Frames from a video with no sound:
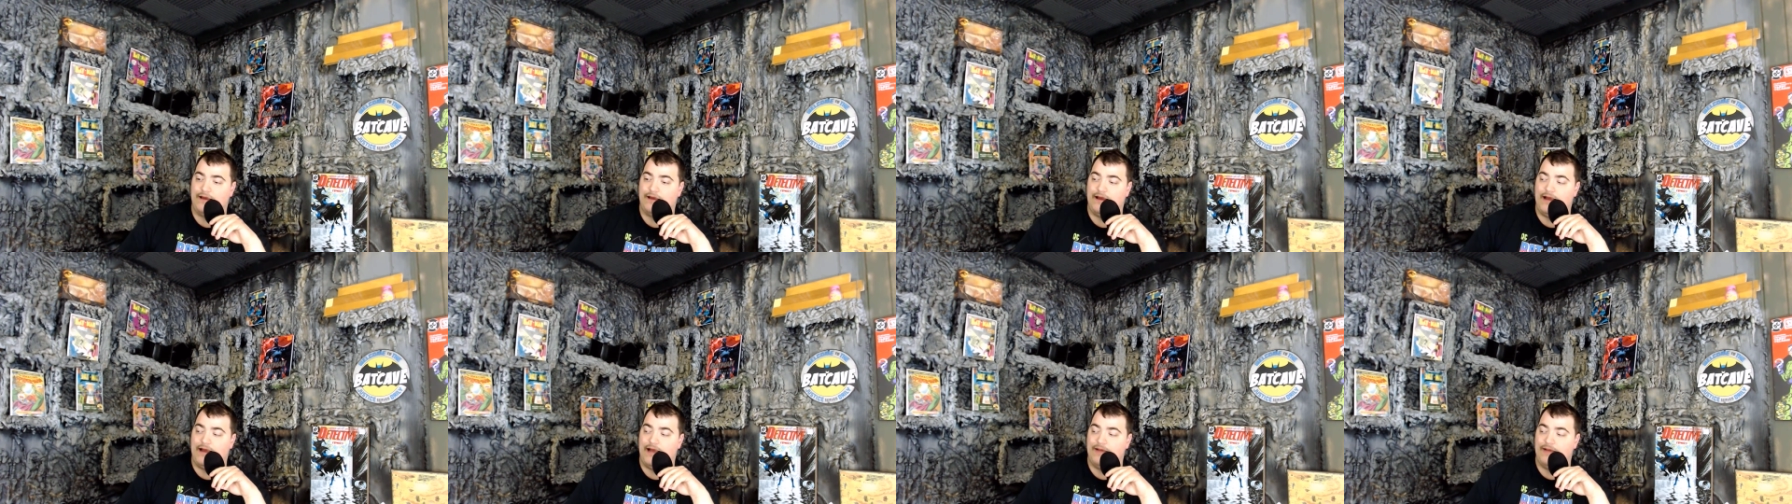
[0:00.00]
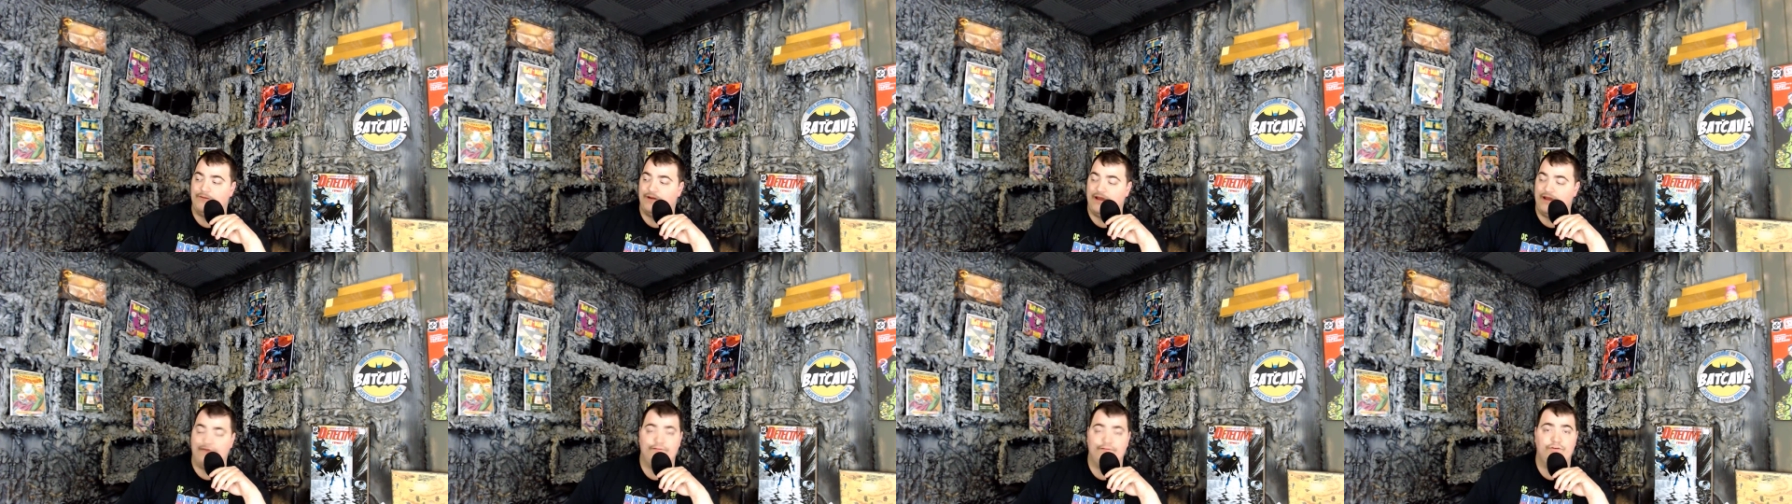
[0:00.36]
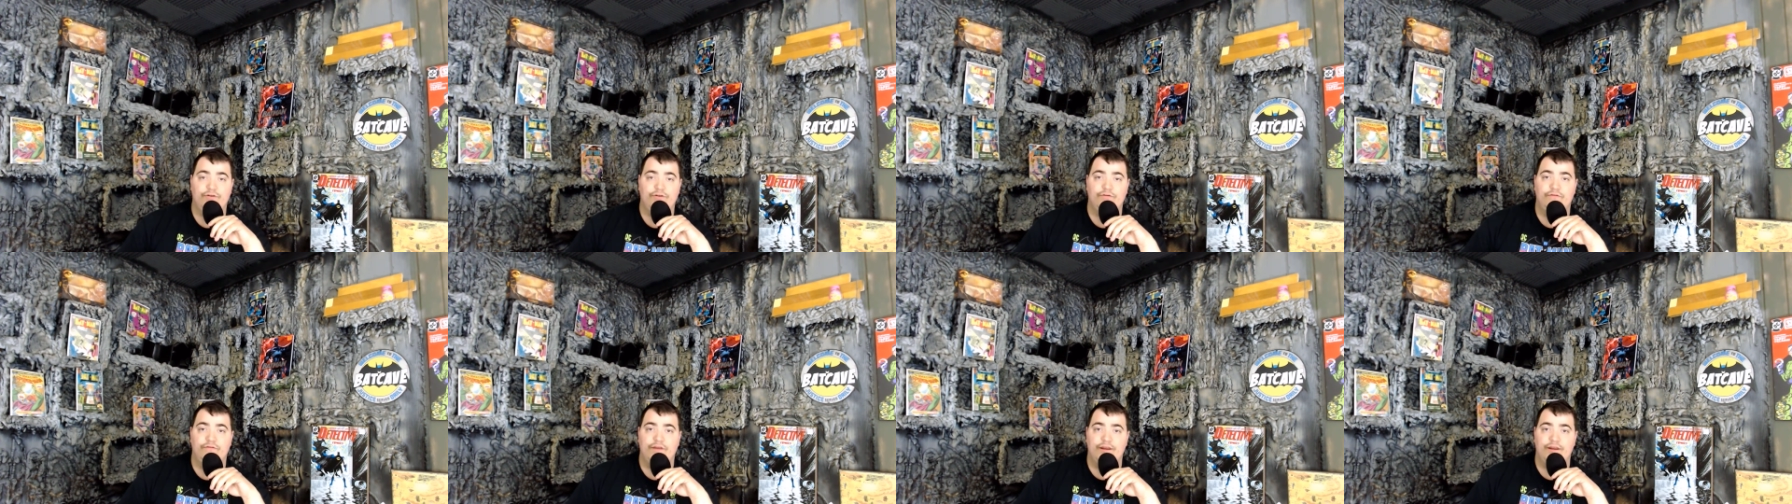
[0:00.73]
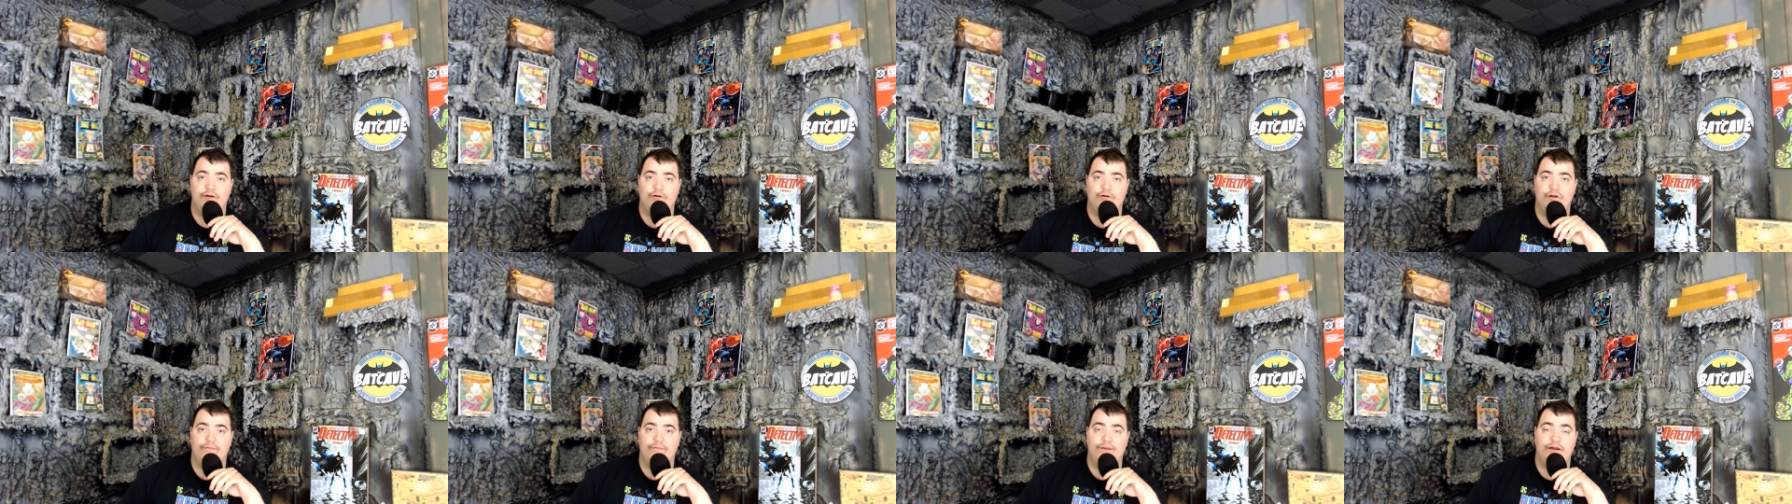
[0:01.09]
I'm going to have a new video
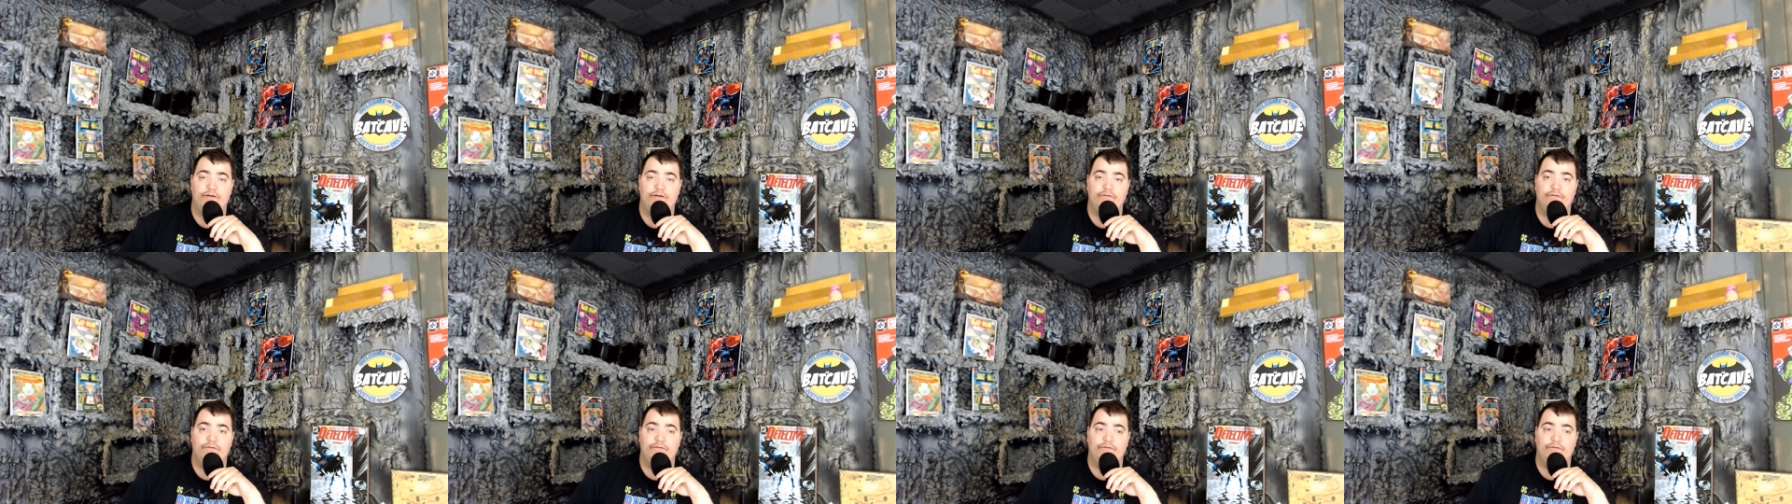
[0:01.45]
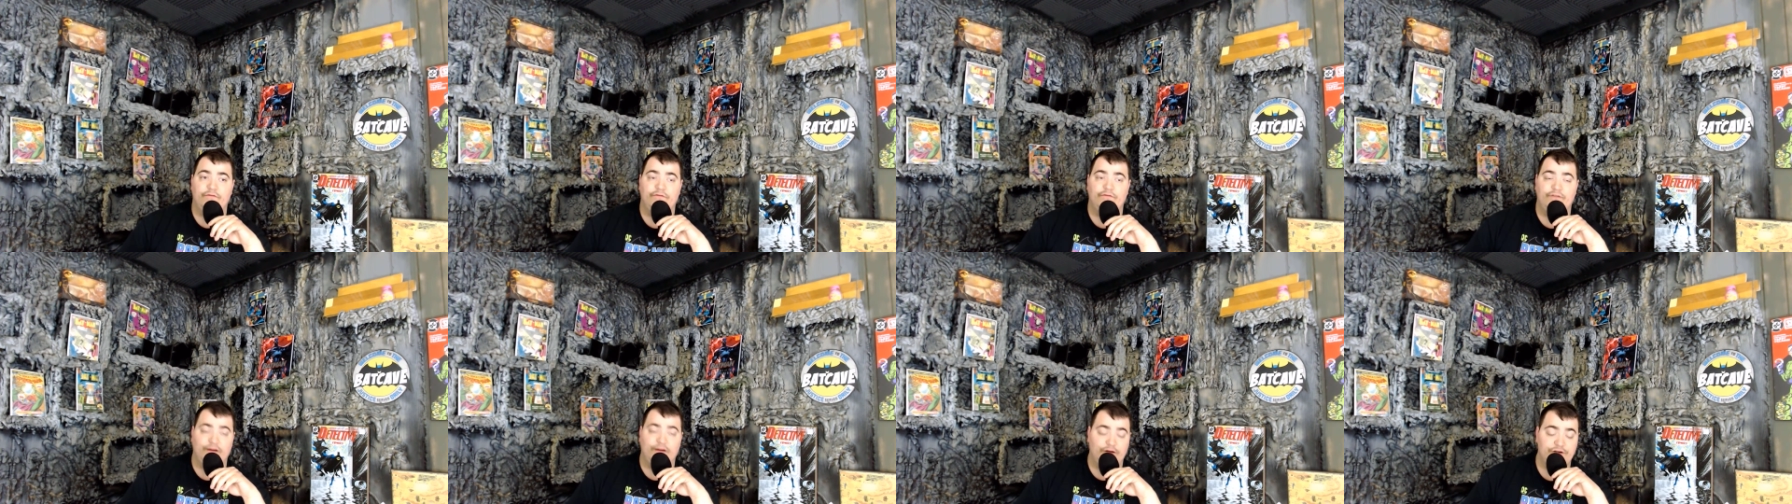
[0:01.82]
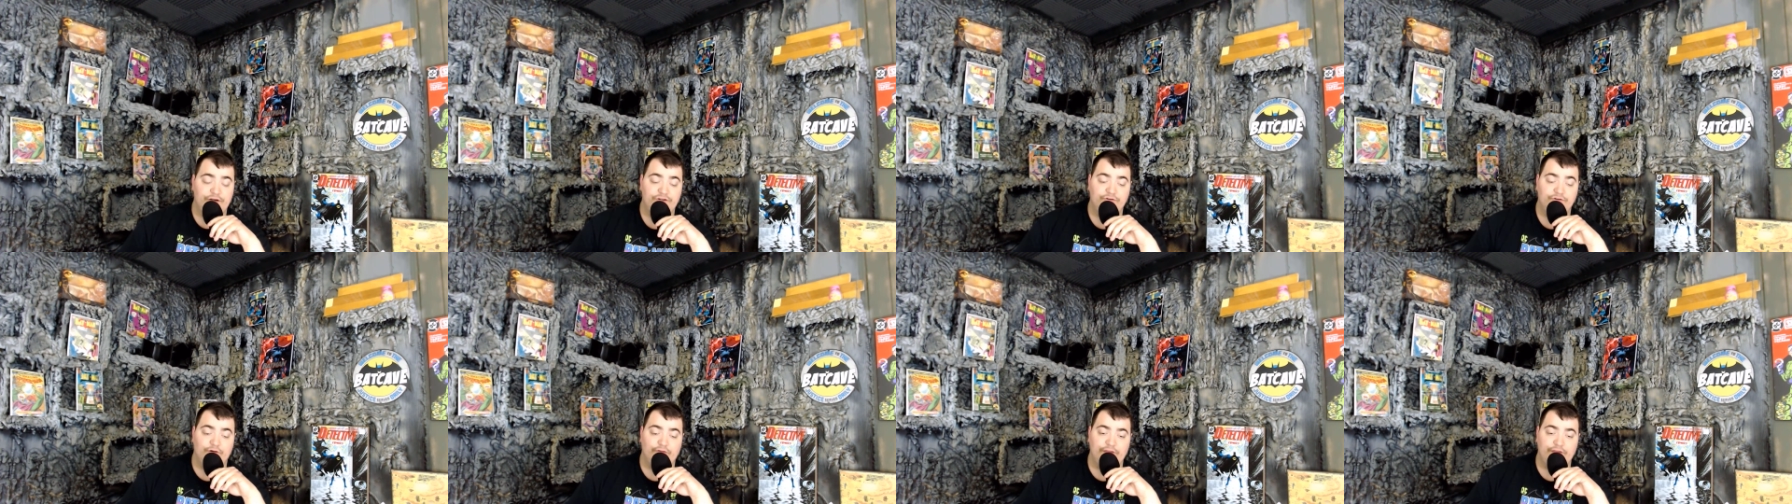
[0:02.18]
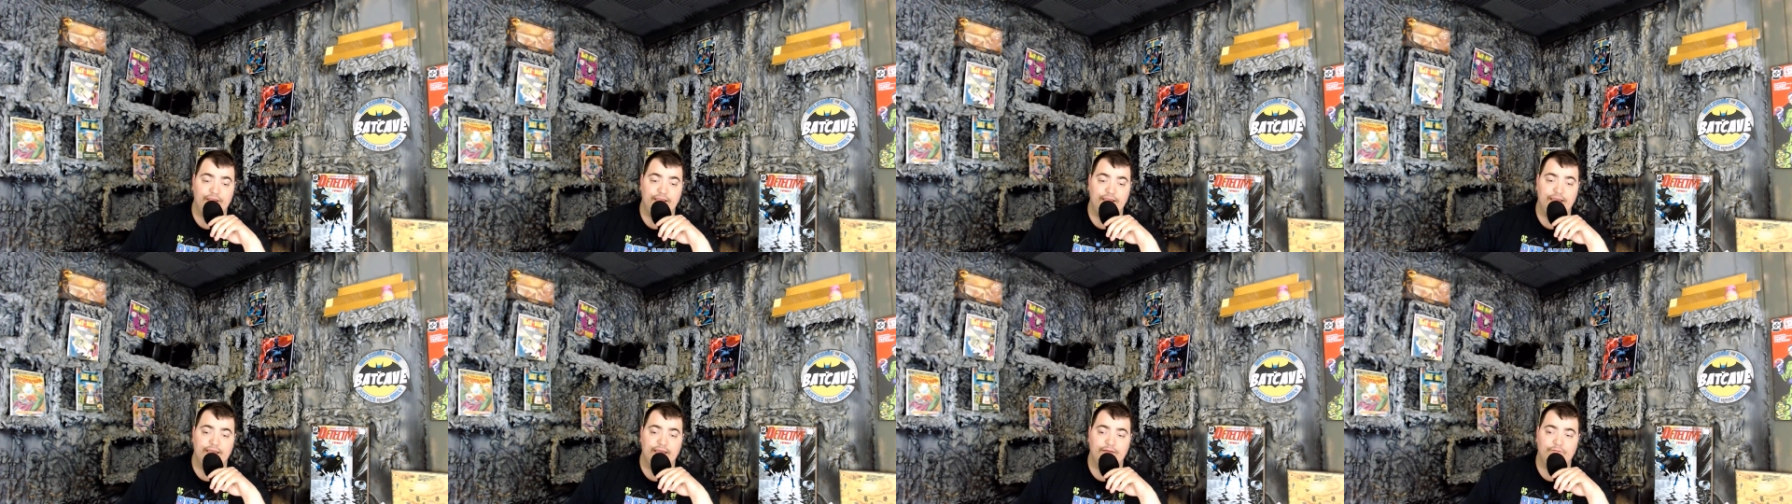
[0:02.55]
coming out very shortly
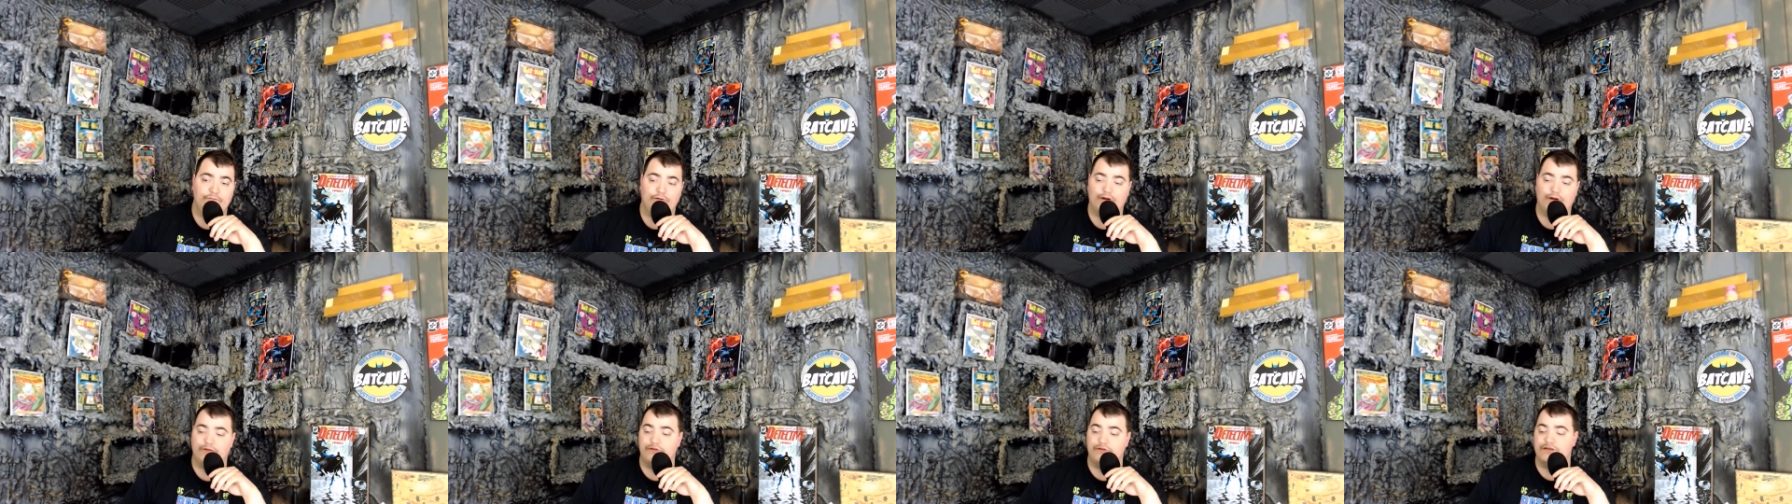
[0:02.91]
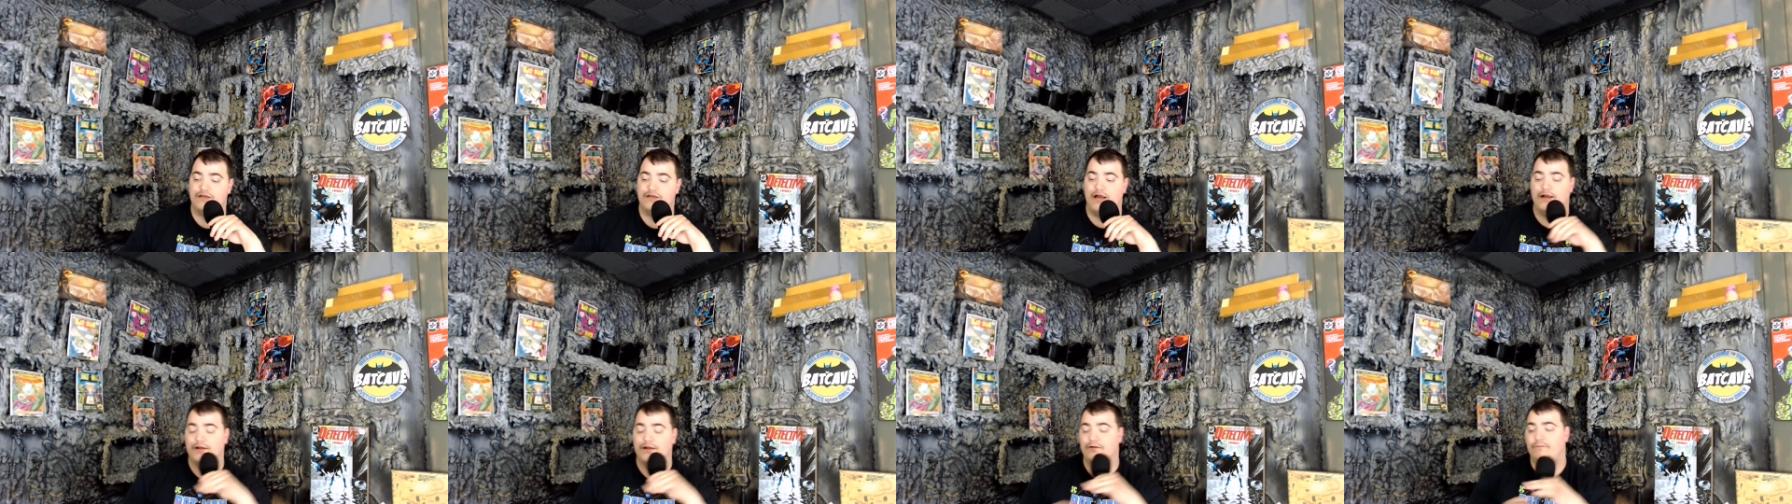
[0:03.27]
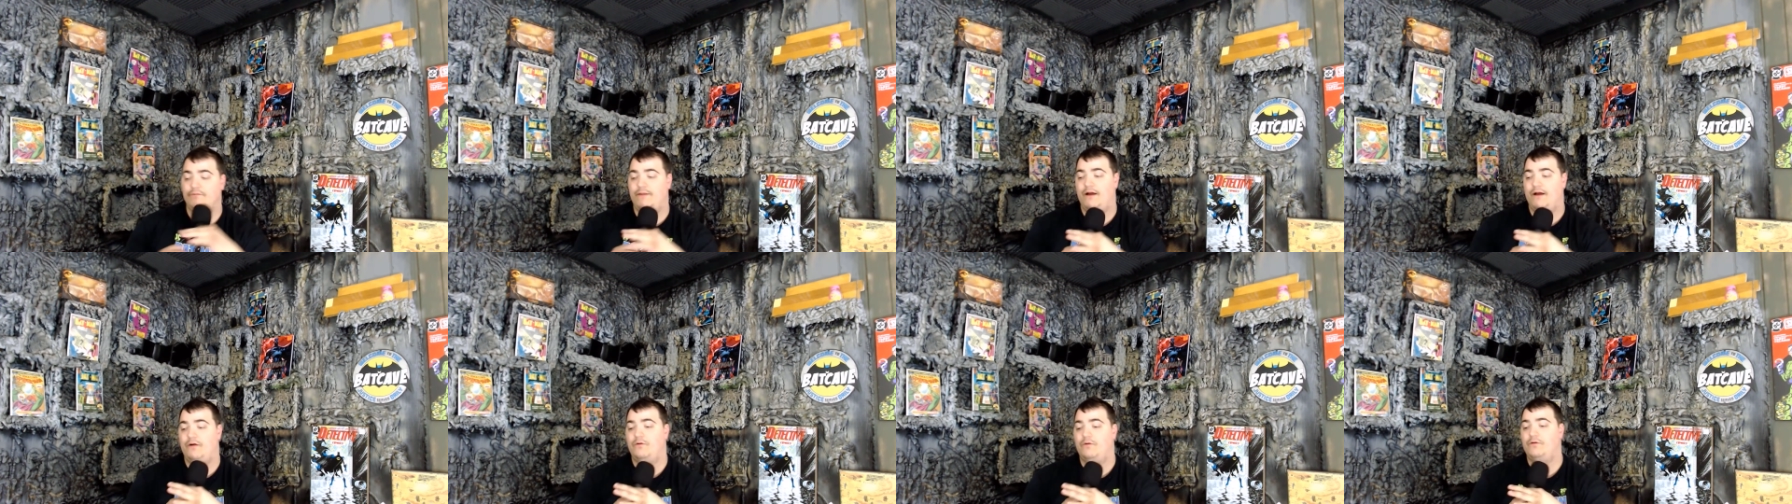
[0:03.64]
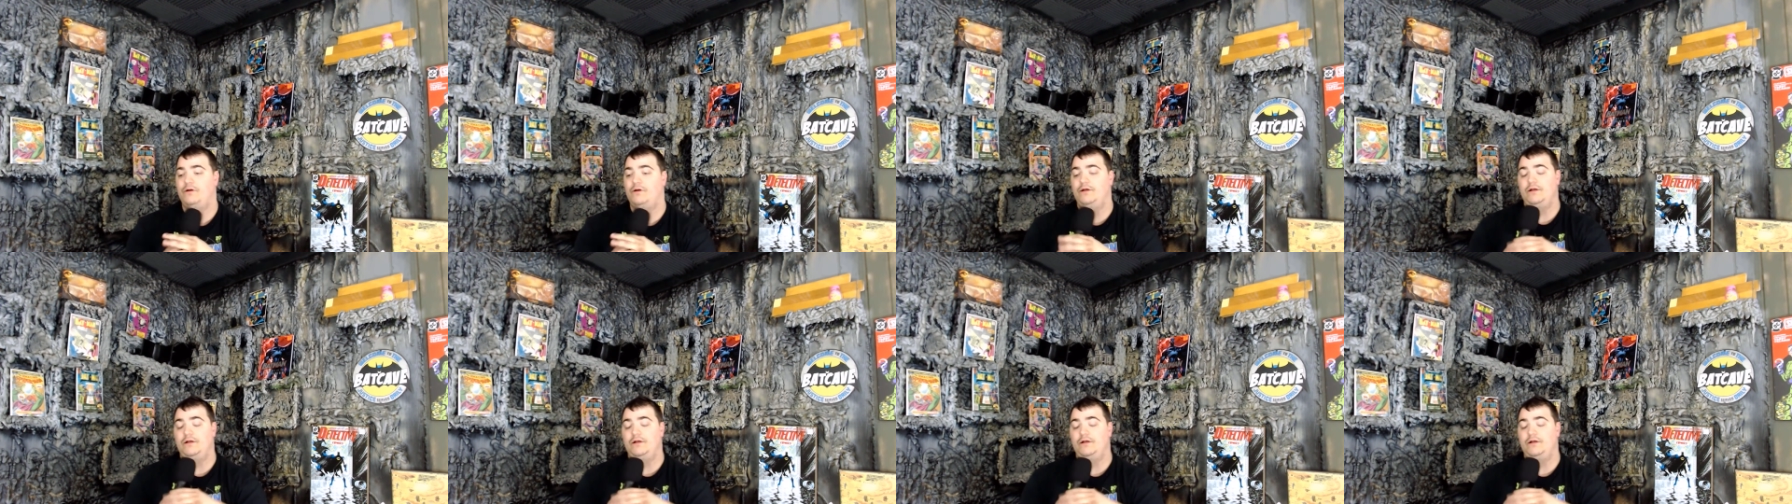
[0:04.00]
again. We're going to be talking about